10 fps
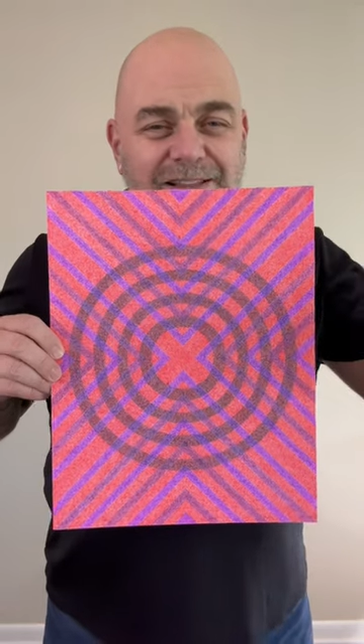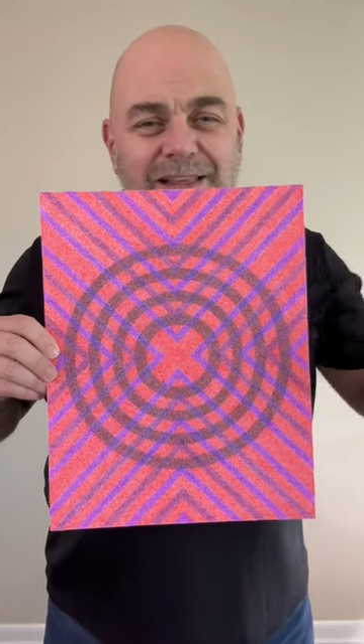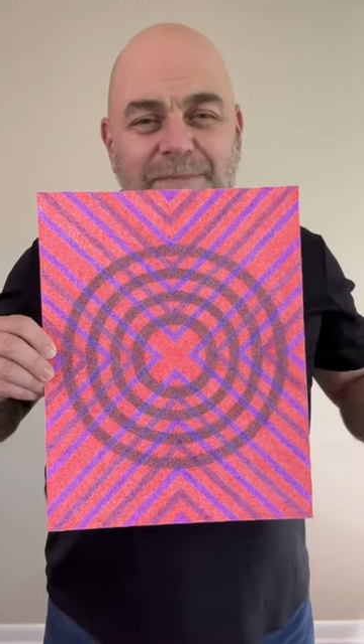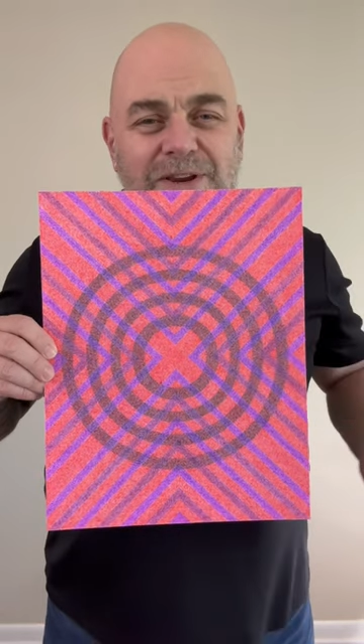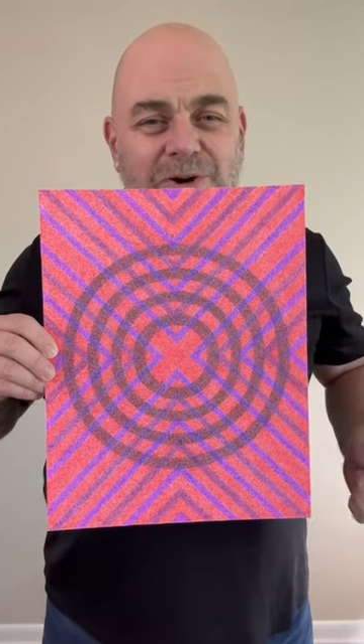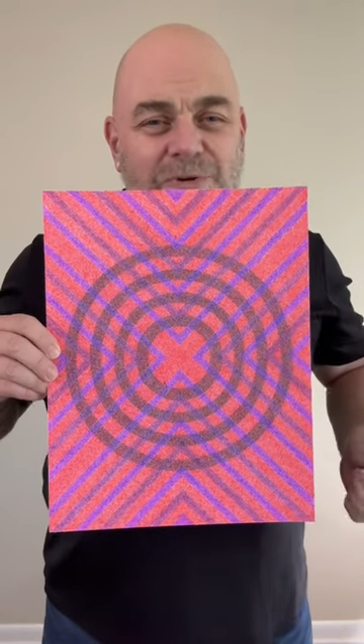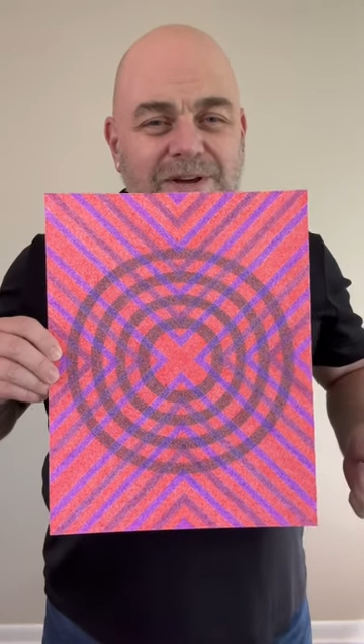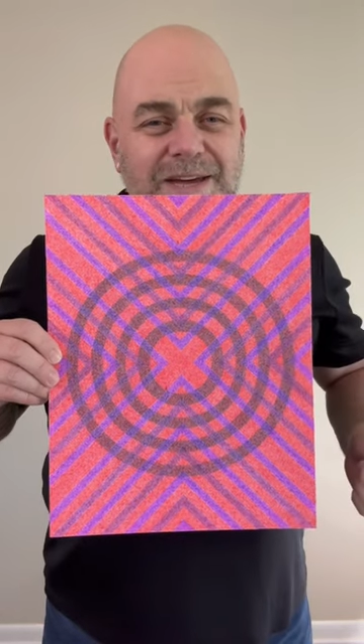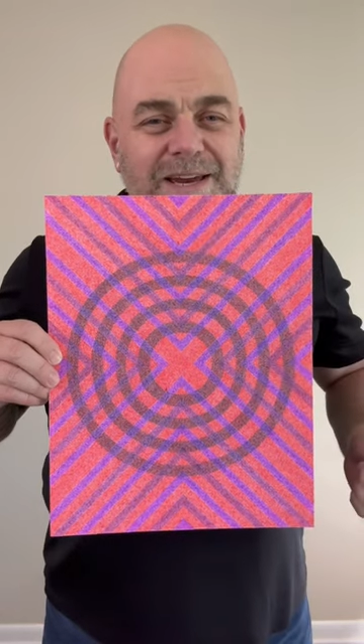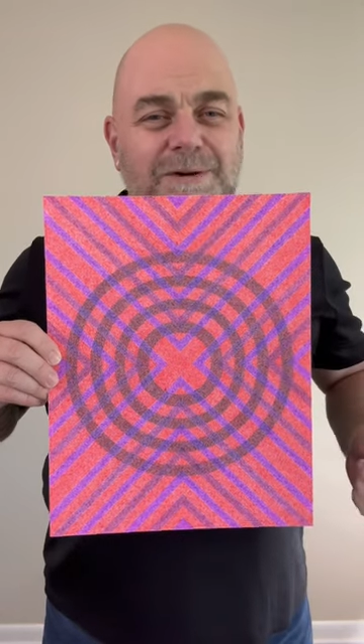Let me know,
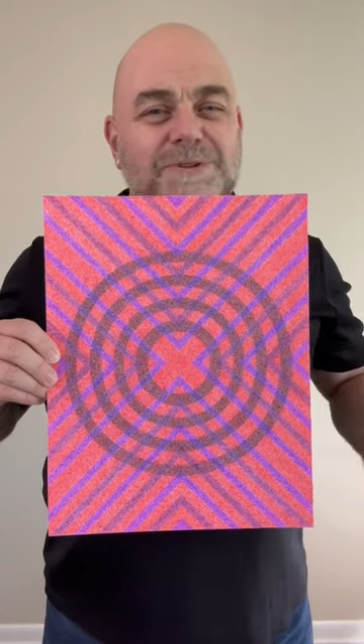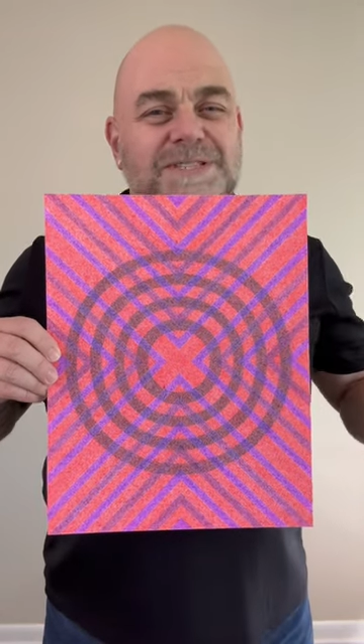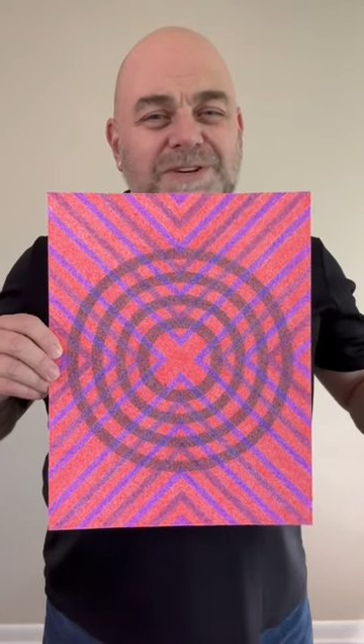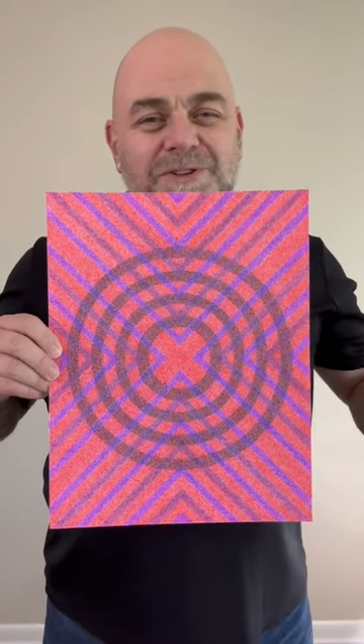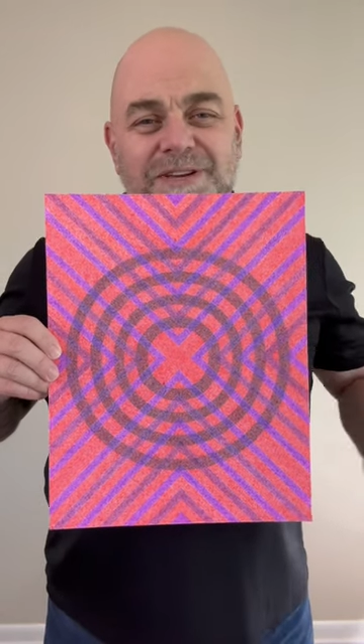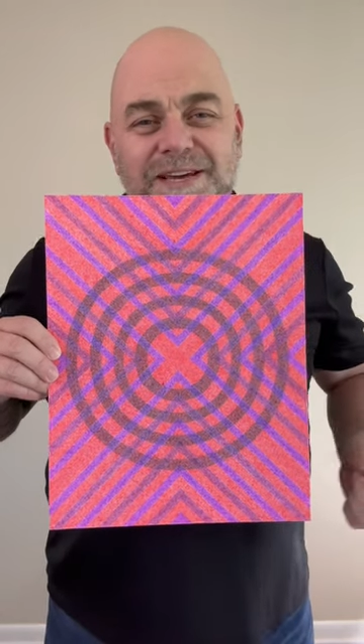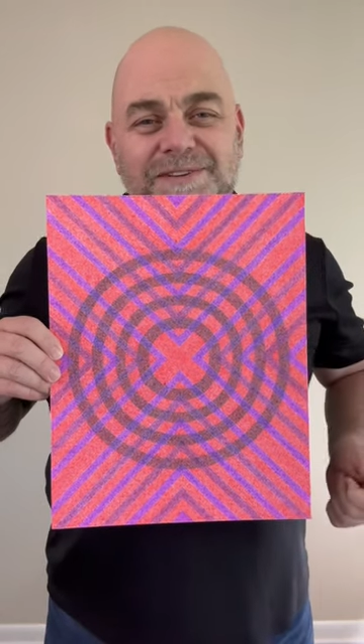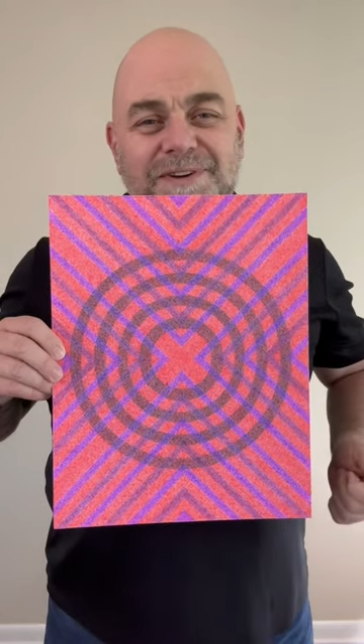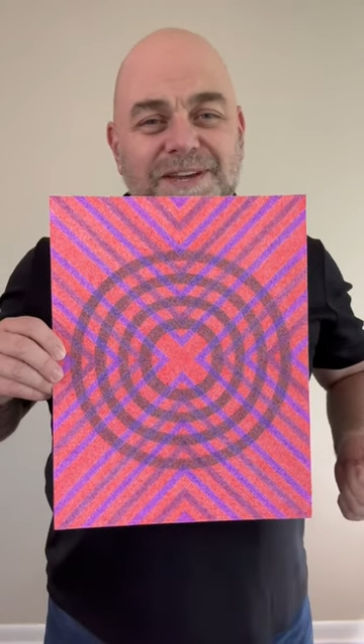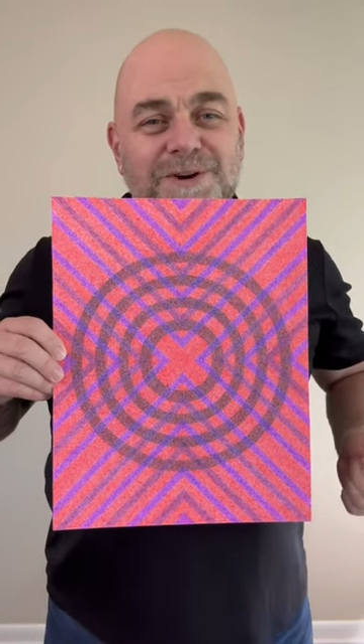and I will see you in the
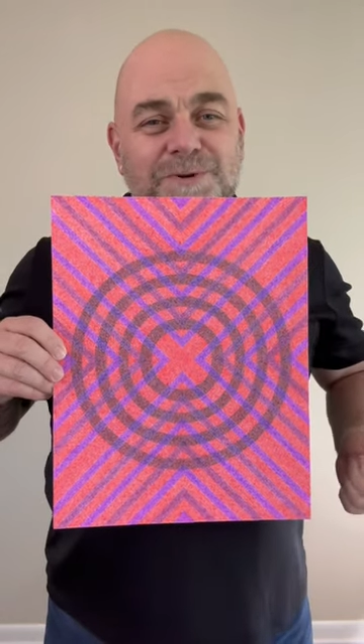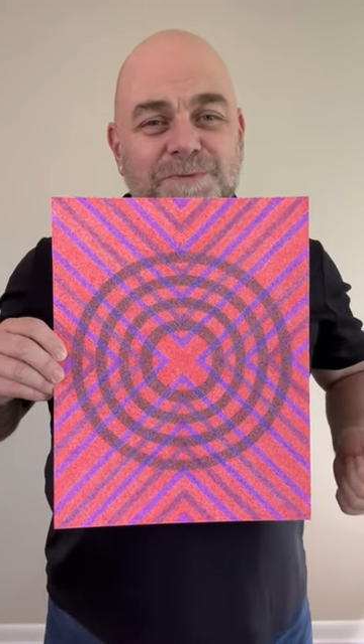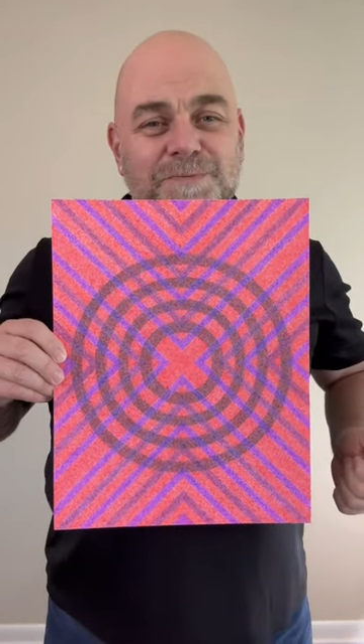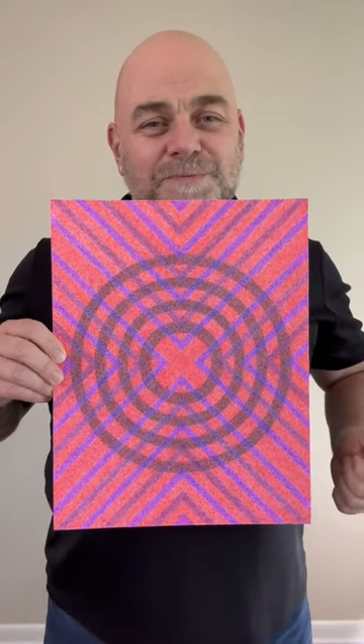next video.